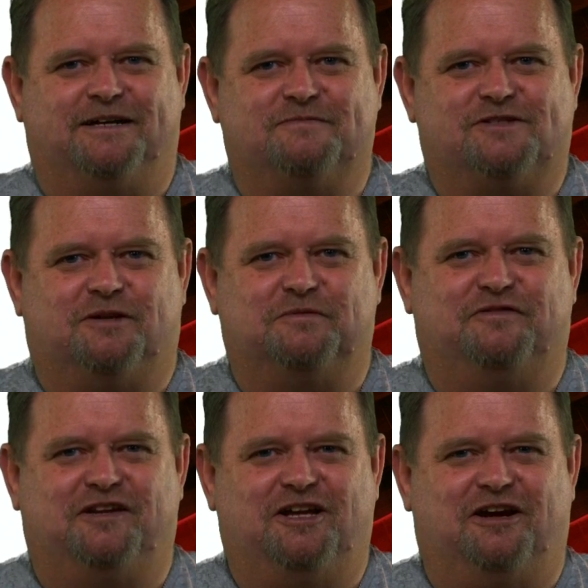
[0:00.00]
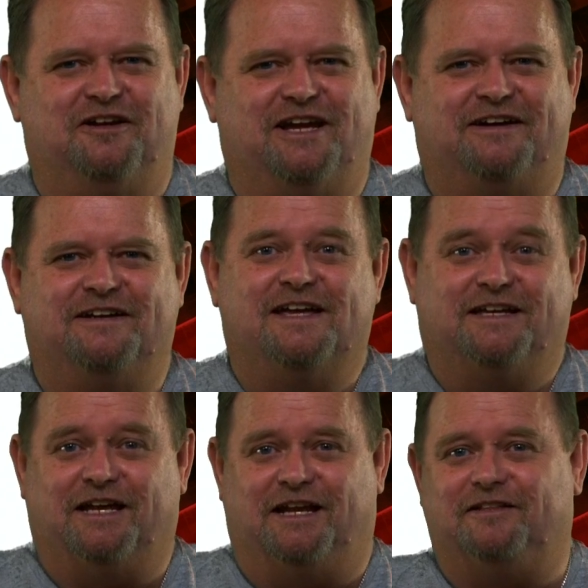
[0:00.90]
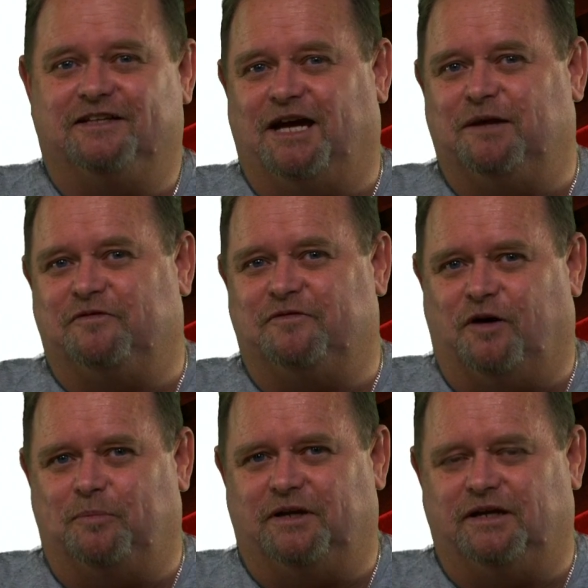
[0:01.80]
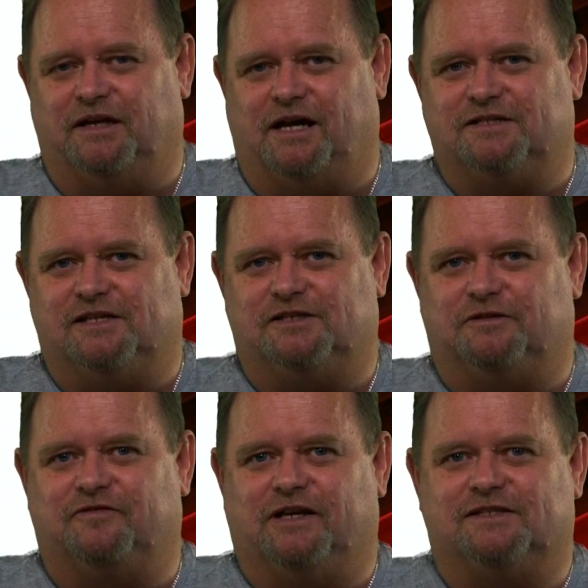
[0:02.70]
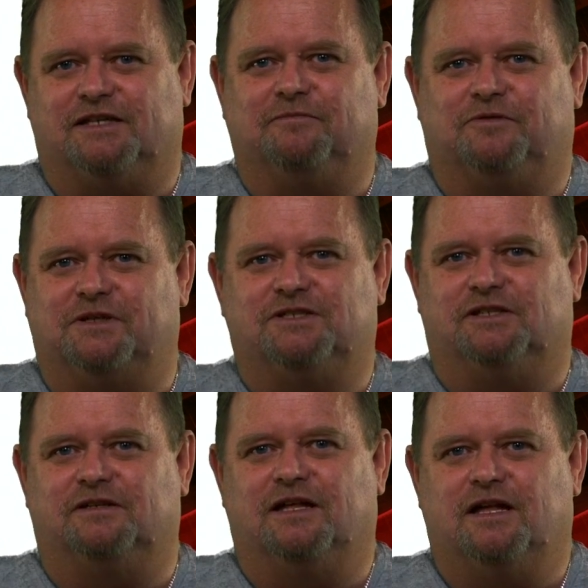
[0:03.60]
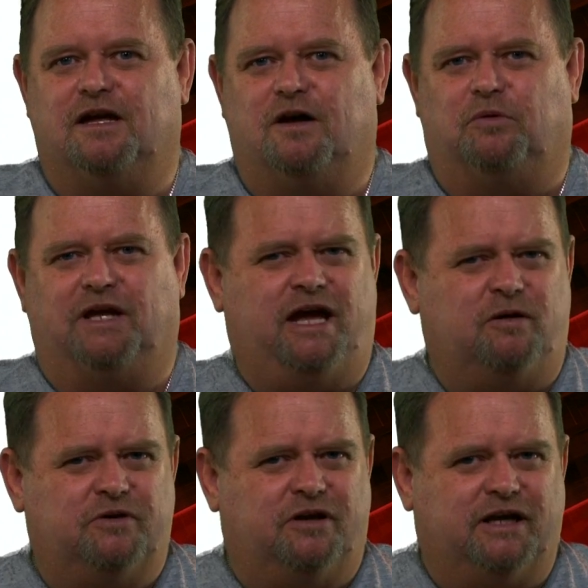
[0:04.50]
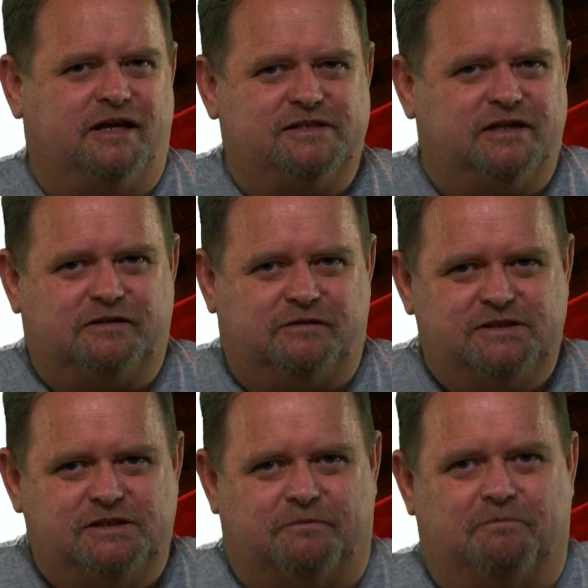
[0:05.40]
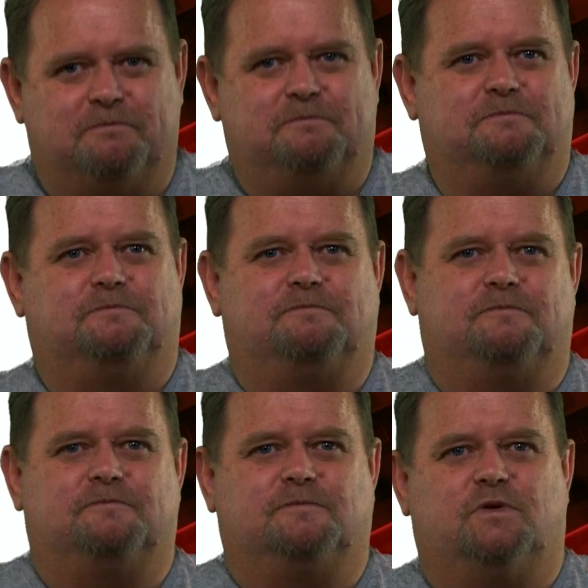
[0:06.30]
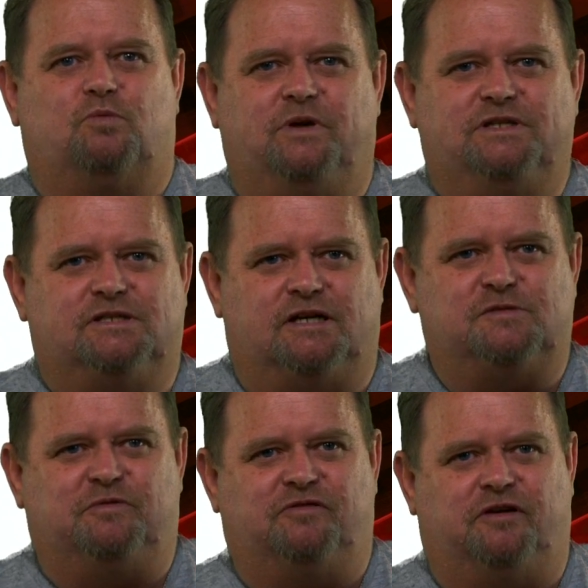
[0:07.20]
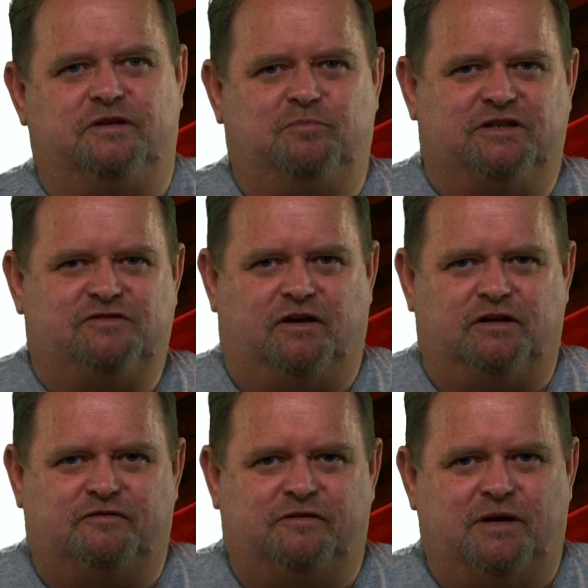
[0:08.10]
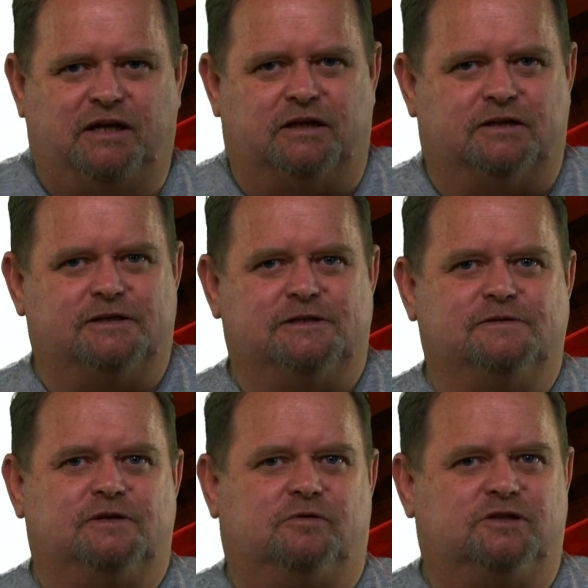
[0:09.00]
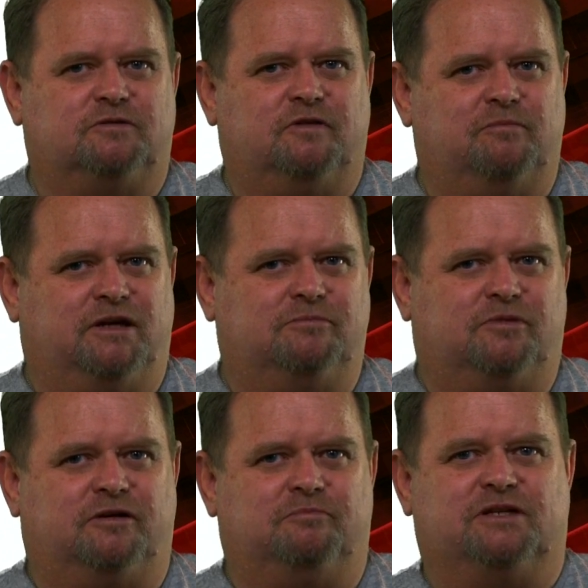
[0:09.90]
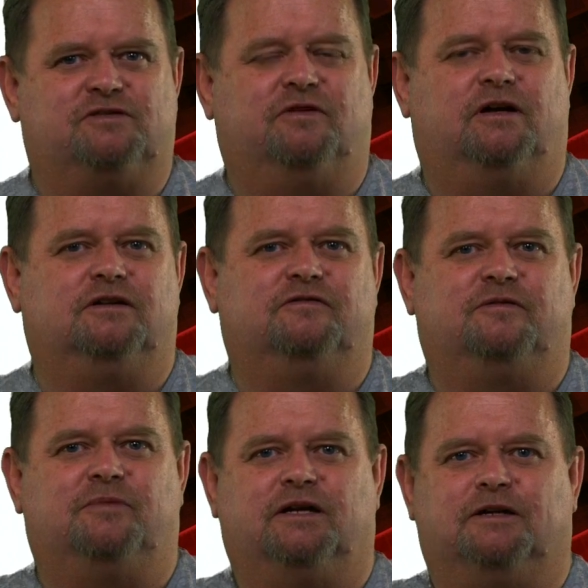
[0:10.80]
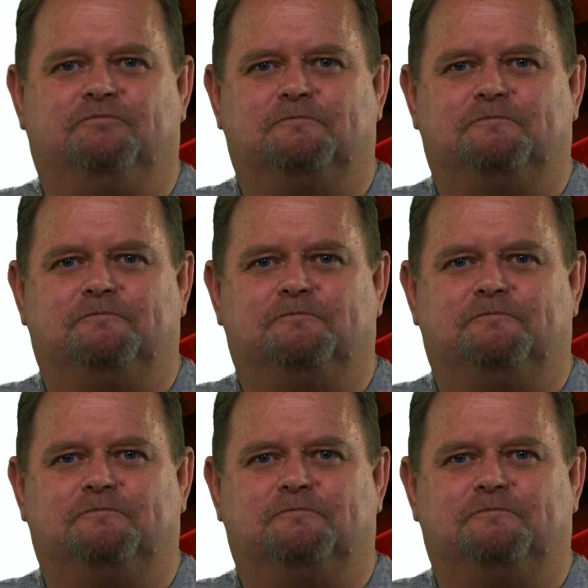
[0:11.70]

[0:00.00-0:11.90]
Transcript: stop the video now, get out the game of Monopoly and ask yourself that same question. Well, how would I answer that question? Which does provide the best value for money? What do we mean by best value for money?